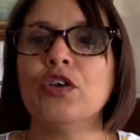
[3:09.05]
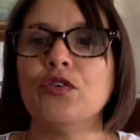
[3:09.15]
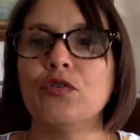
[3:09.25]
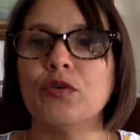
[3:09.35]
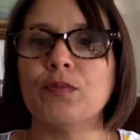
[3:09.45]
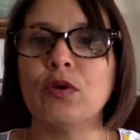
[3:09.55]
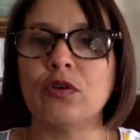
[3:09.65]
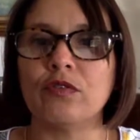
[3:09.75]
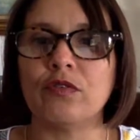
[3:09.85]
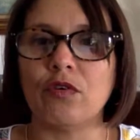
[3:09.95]
your
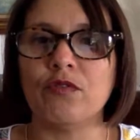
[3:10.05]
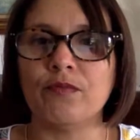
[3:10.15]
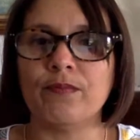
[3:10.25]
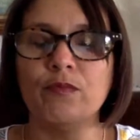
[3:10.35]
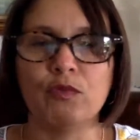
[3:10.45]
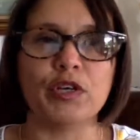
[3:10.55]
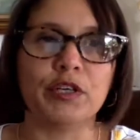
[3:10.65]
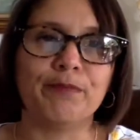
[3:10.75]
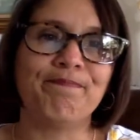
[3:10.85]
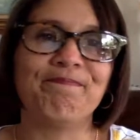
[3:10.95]
blocks of work.
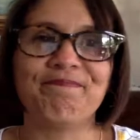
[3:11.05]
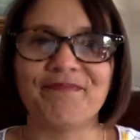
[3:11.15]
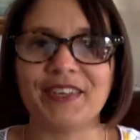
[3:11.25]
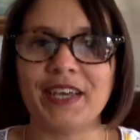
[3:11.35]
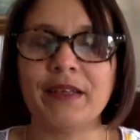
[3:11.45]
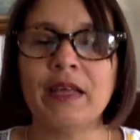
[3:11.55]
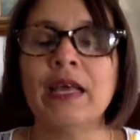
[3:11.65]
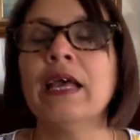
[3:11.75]
Okay.